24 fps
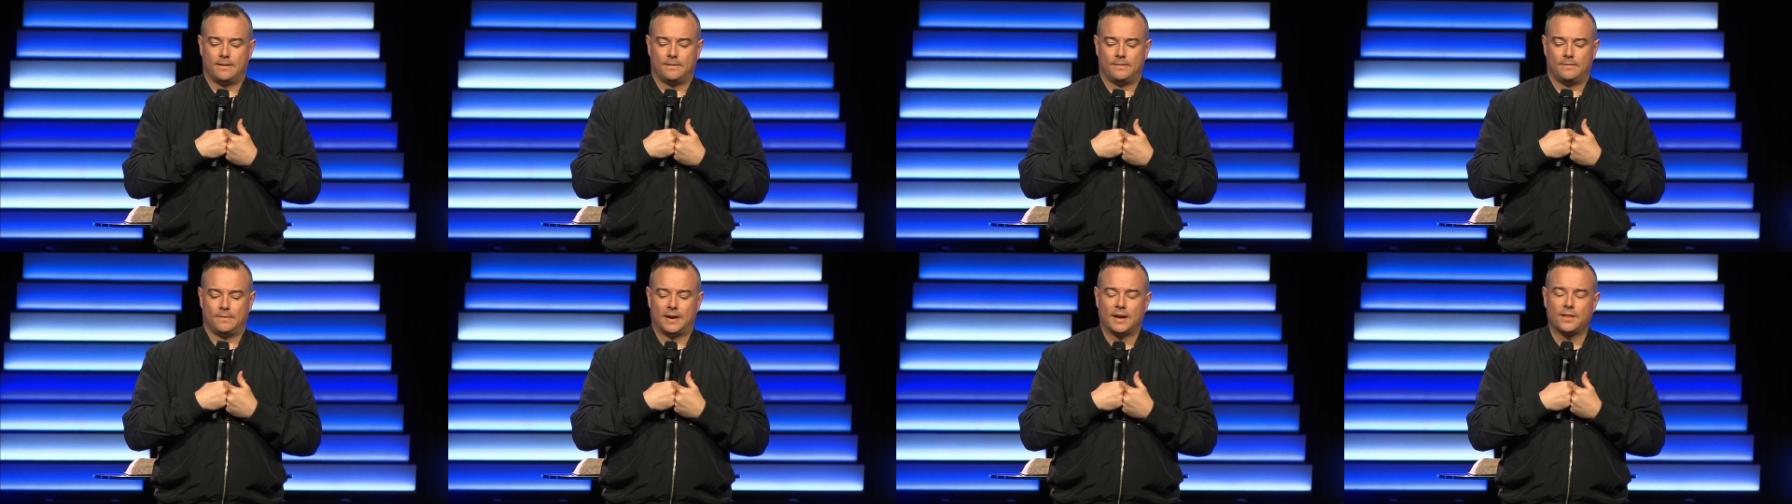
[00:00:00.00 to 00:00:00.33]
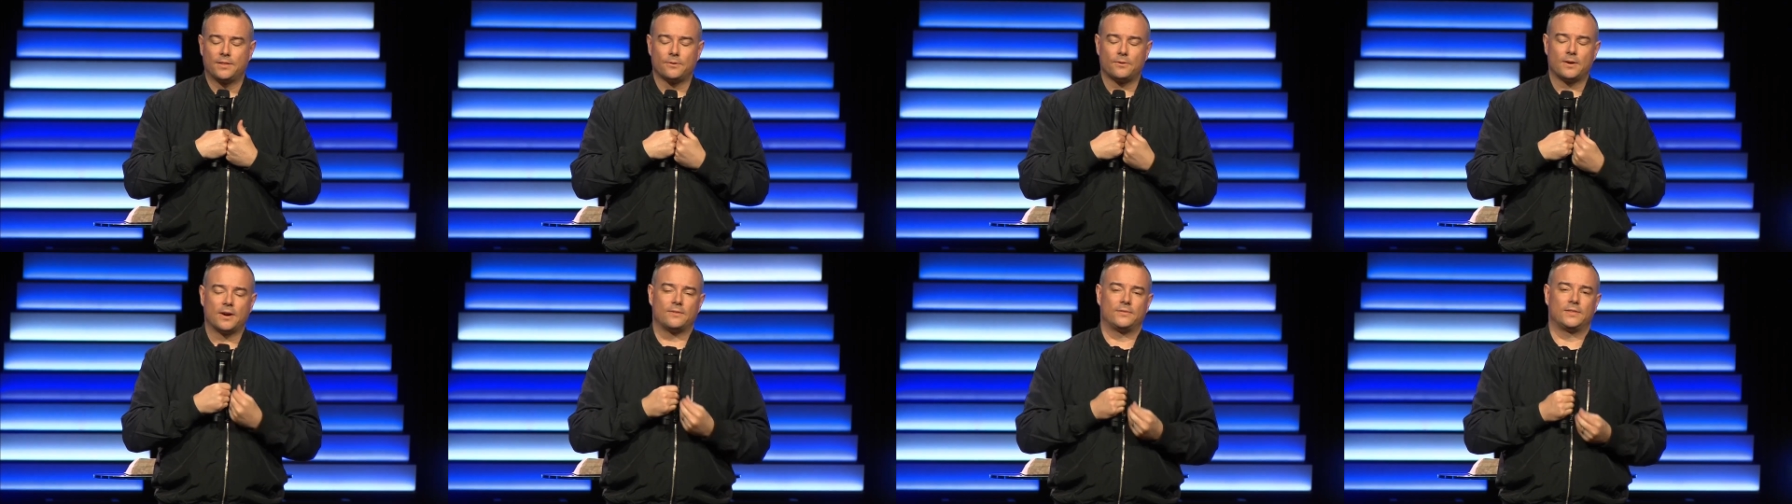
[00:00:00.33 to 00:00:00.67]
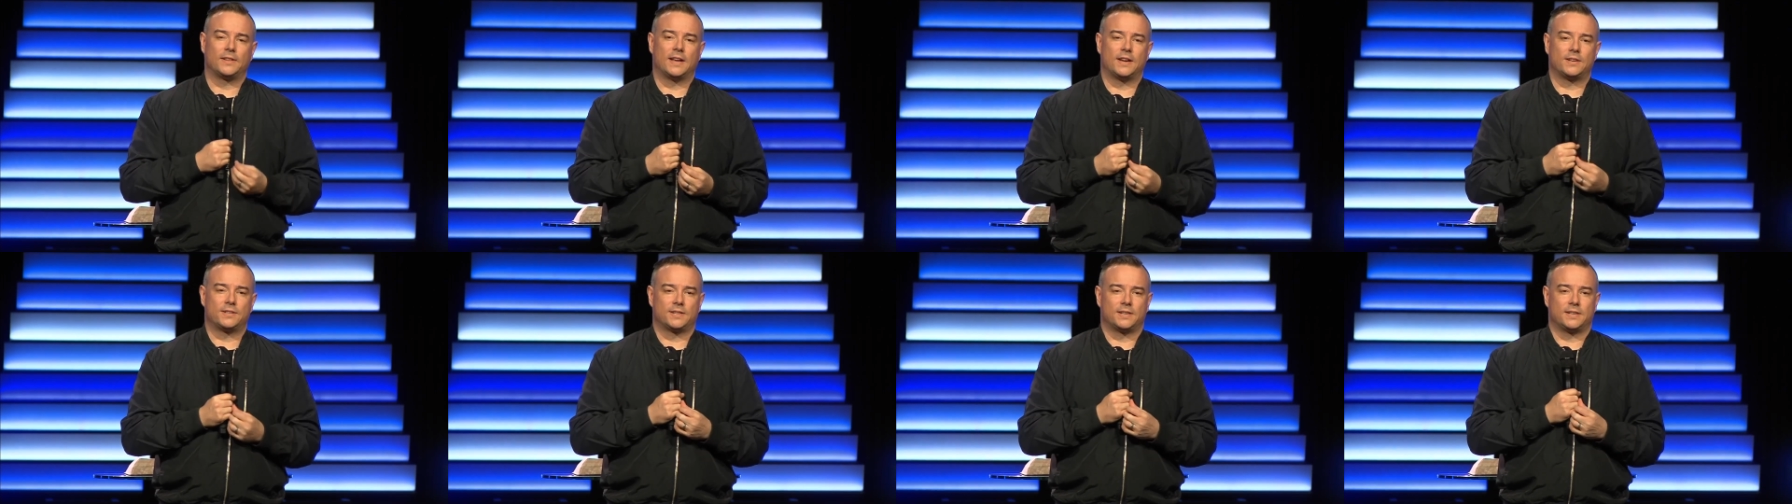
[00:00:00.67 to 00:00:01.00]
My other
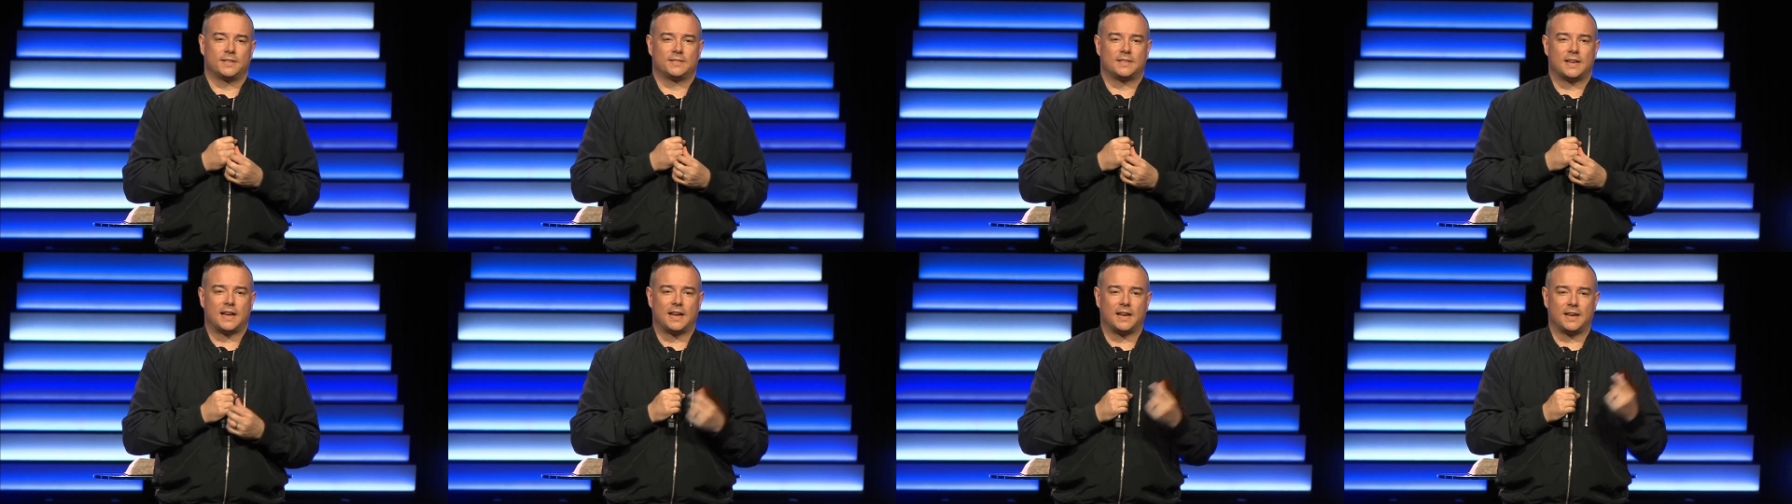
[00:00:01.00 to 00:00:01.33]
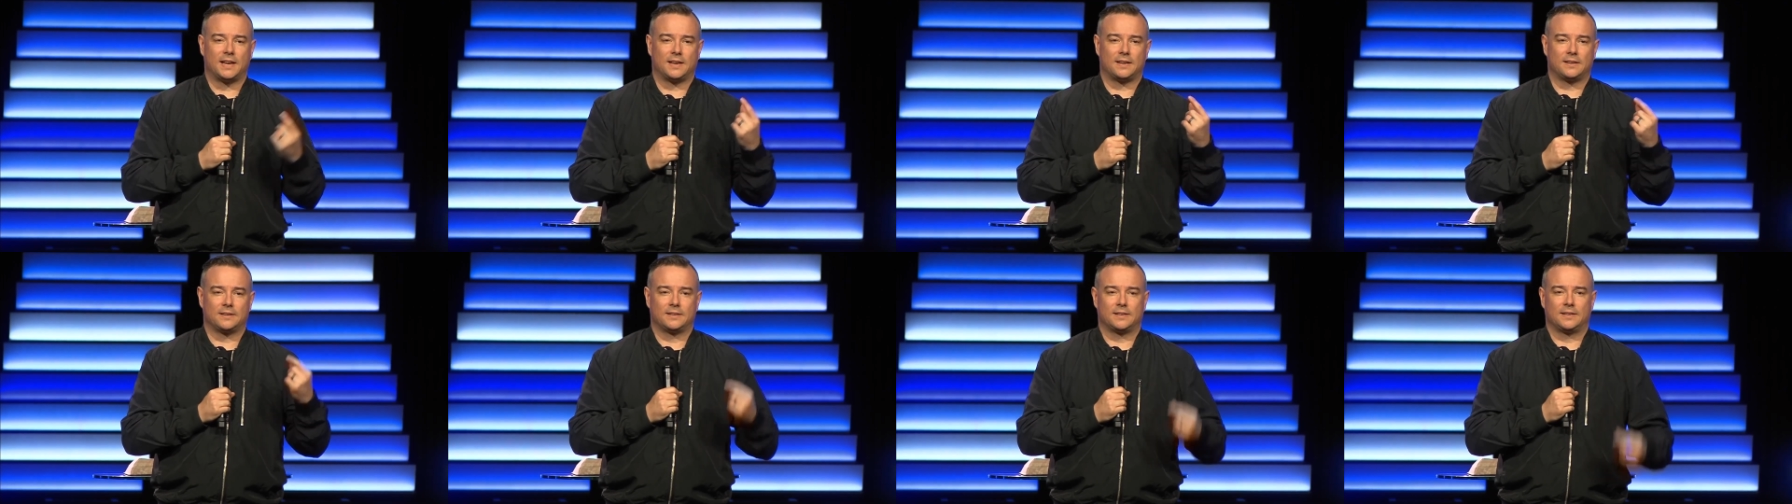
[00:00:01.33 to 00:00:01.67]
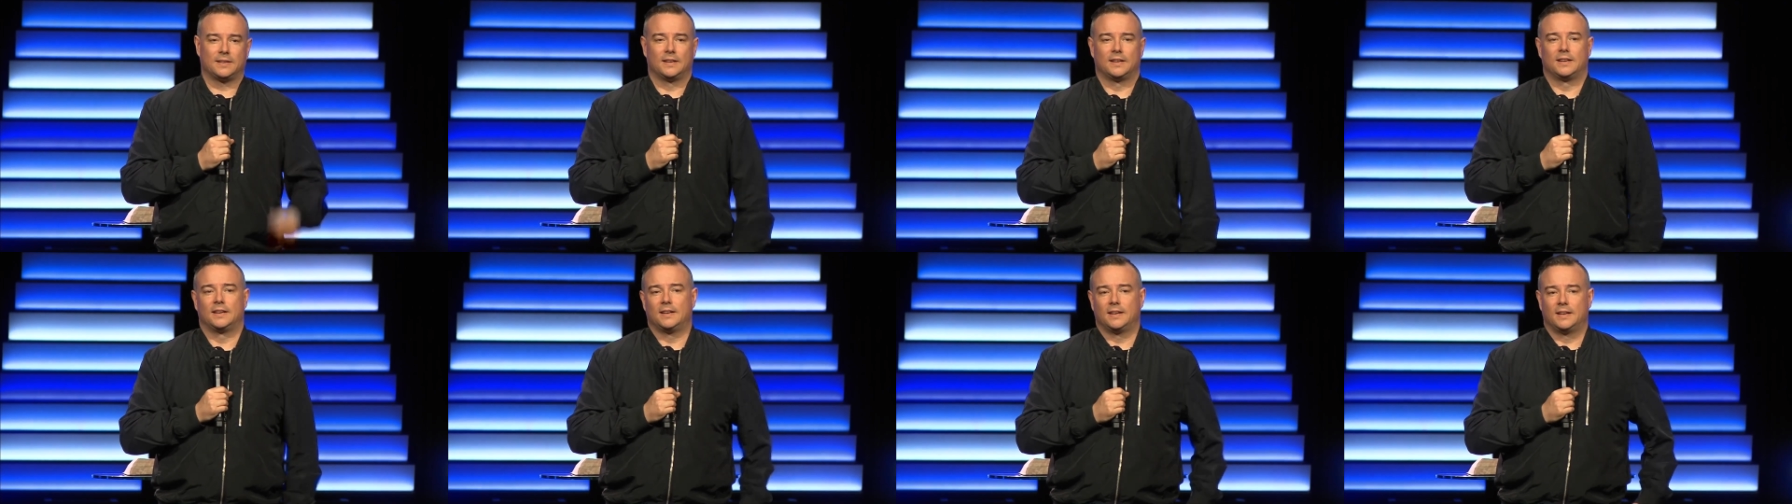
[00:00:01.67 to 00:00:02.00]
revelation is I
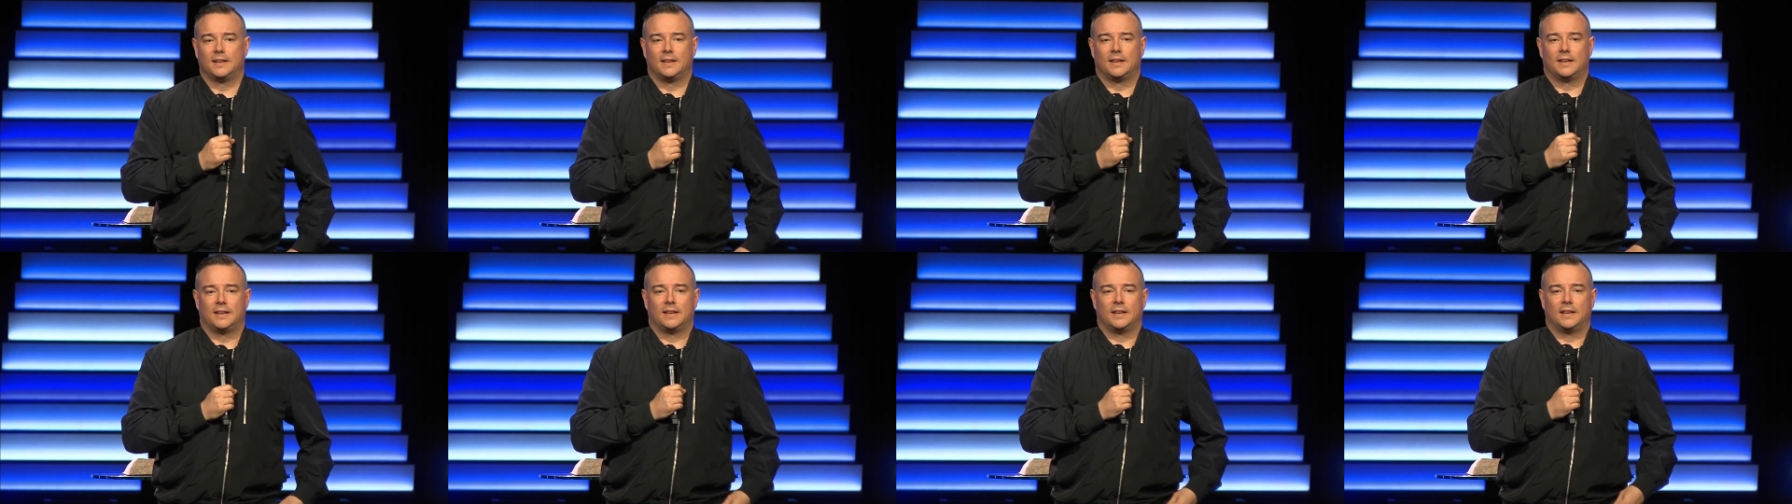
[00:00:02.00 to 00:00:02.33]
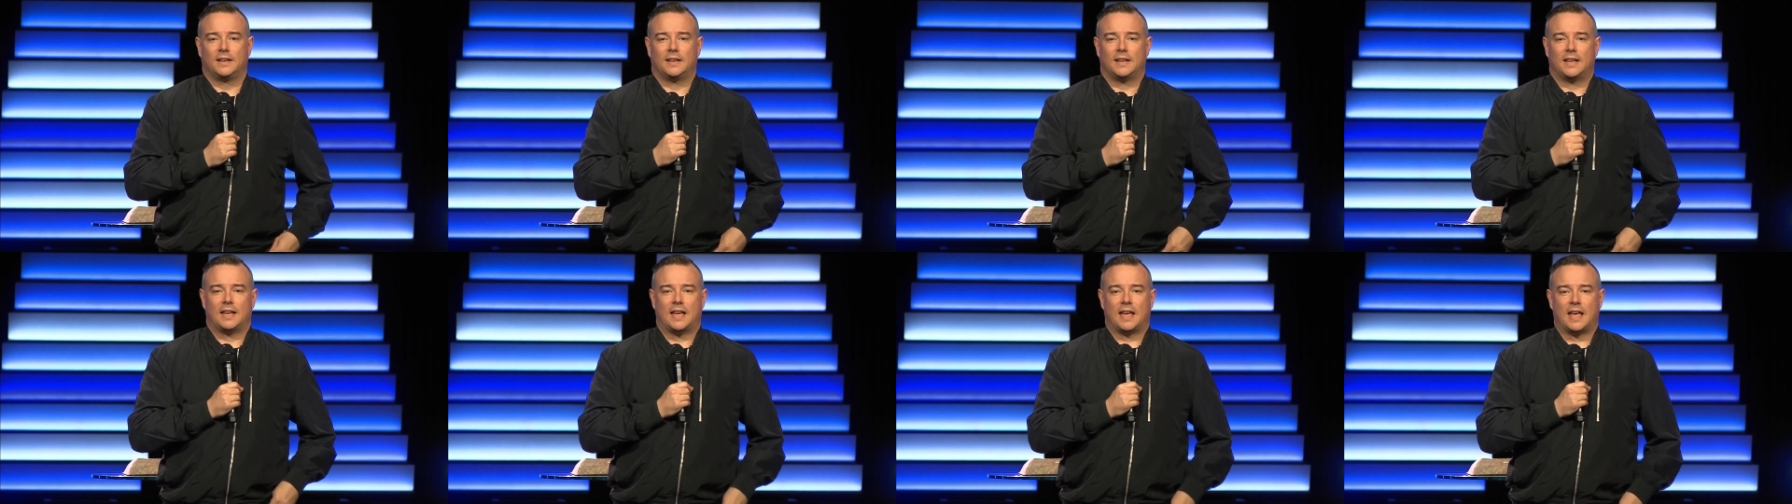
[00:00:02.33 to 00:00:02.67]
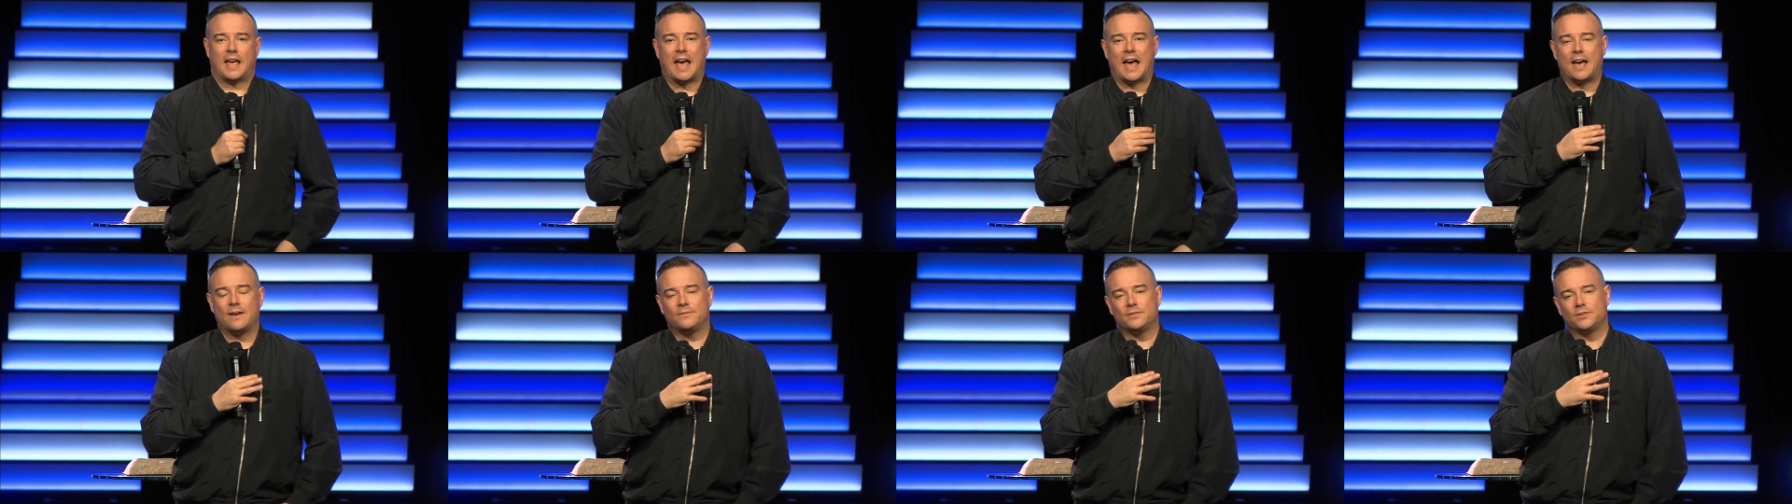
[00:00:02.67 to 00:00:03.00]

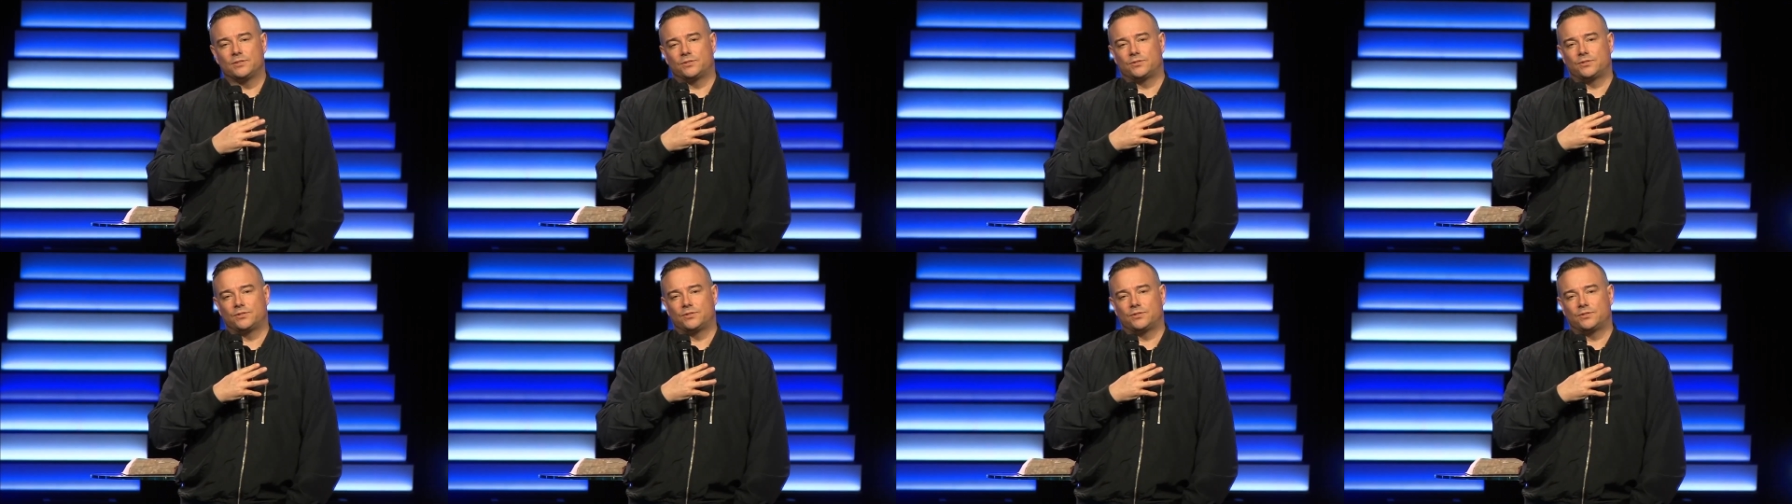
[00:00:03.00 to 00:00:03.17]
haven't